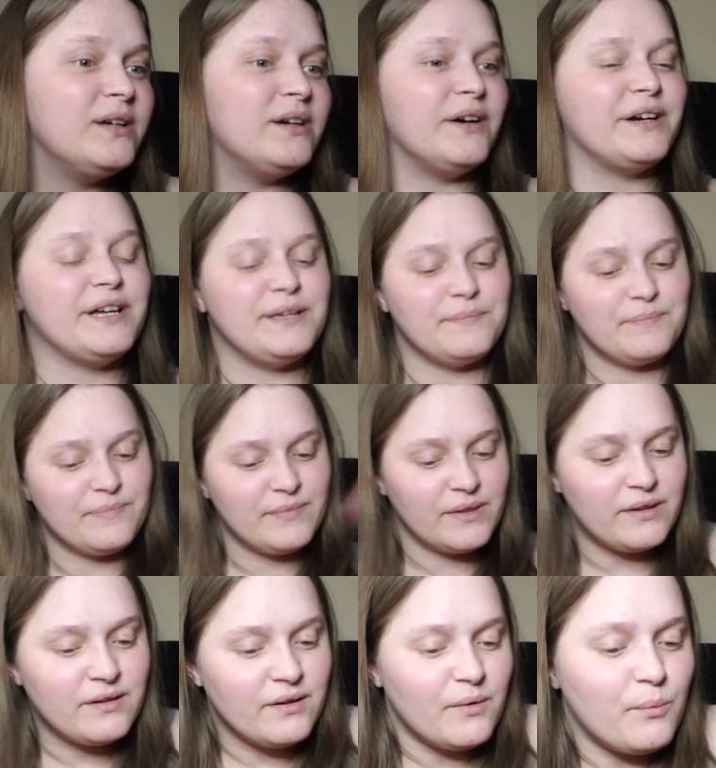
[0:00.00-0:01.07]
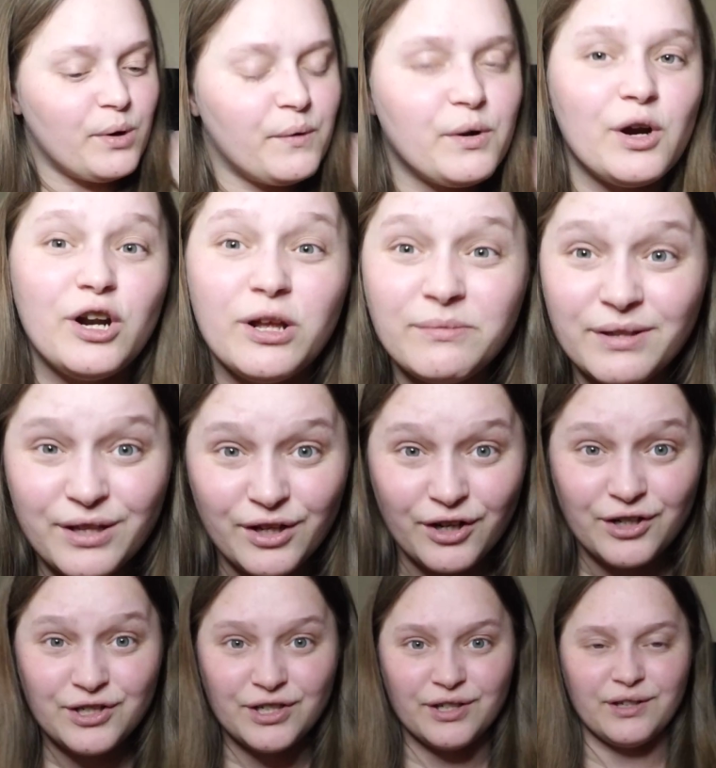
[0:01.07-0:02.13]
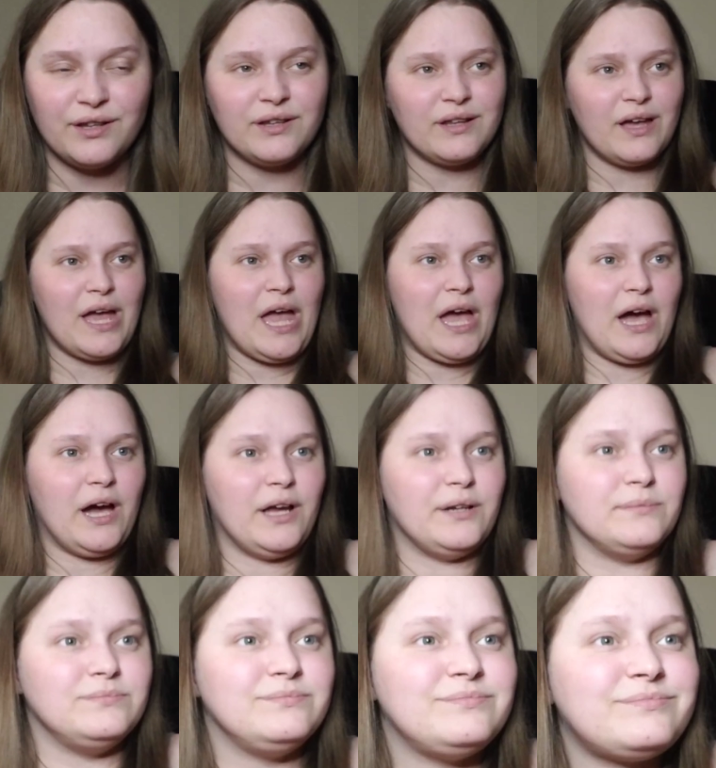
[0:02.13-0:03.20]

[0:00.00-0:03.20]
Okay, we were going up to Sturgis, and